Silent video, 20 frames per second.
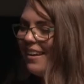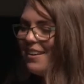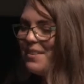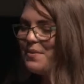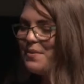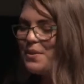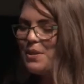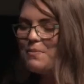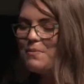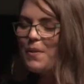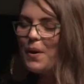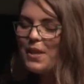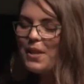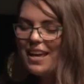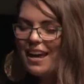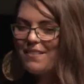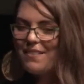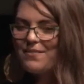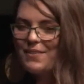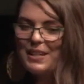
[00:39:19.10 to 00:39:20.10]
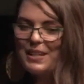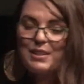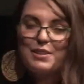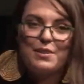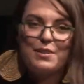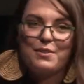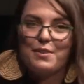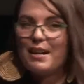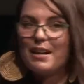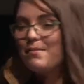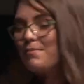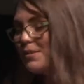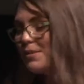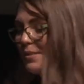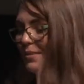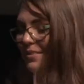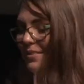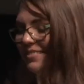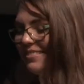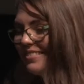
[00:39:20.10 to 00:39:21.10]
Well, you both have
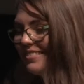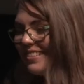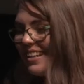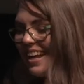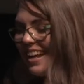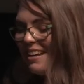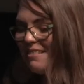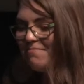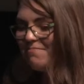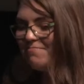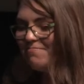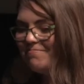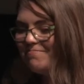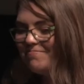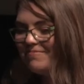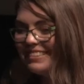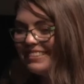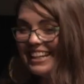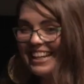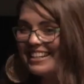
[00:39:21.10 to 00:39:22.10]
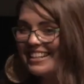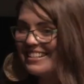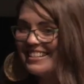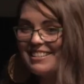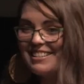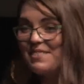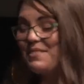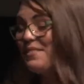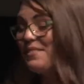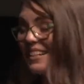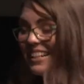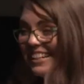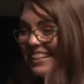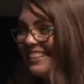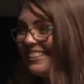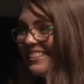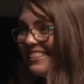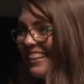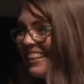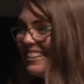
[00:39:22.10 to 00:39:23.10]
incredible legacies
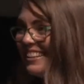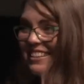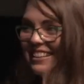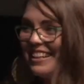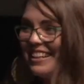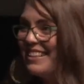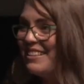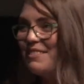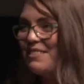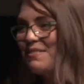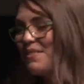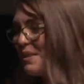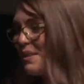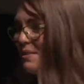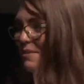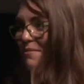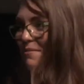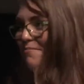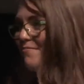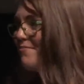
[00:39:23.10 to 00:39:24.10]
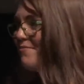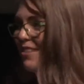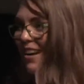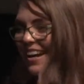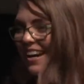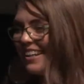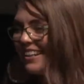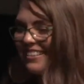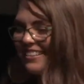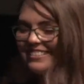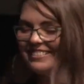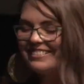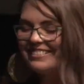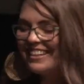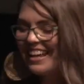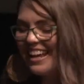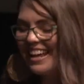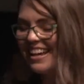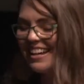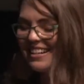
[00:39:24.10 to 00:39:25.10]
already in the film writing
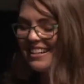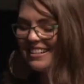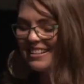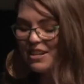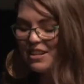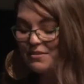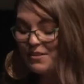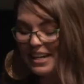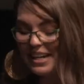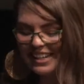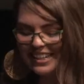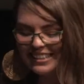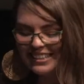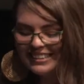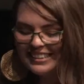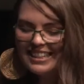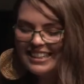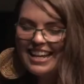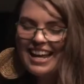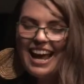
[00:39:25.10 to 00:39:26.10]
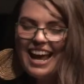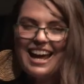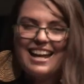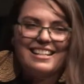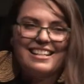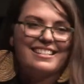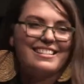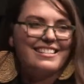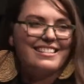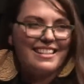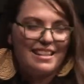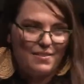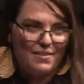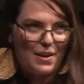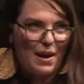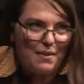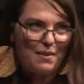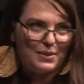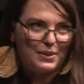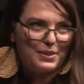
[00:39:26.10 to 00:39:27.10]
arena, as if you
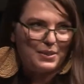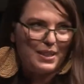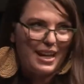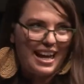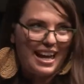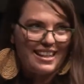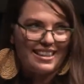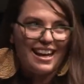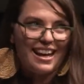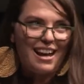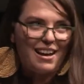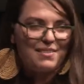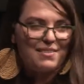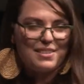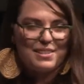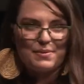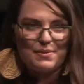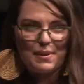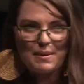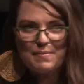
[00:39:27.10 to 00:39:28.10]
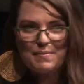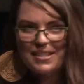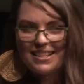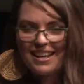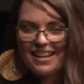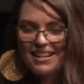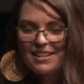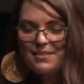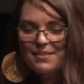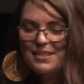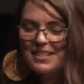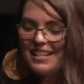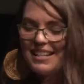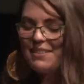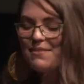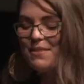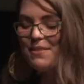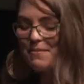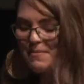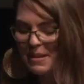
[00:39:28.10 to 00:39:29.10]
have a look at the AFTRS website, you will see
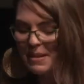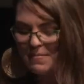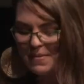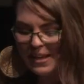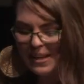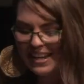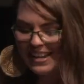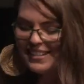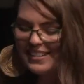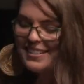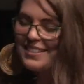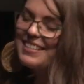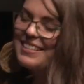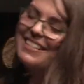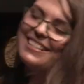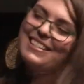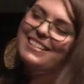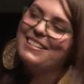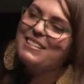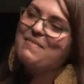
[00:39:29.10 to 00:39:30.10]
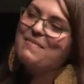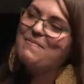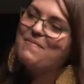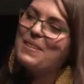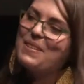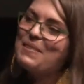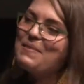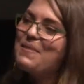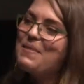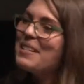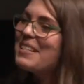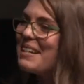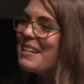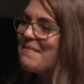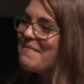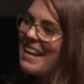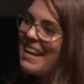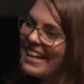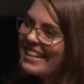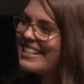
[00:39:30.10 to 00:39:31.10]
from their bios. But what's
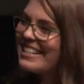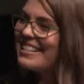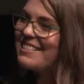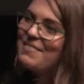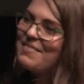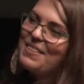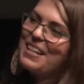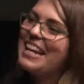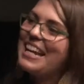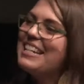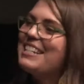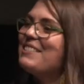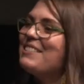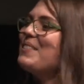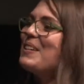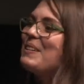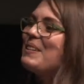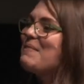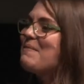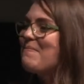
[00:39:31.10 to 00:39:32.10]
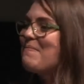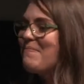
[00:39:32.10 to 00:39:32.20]
up next for each of you?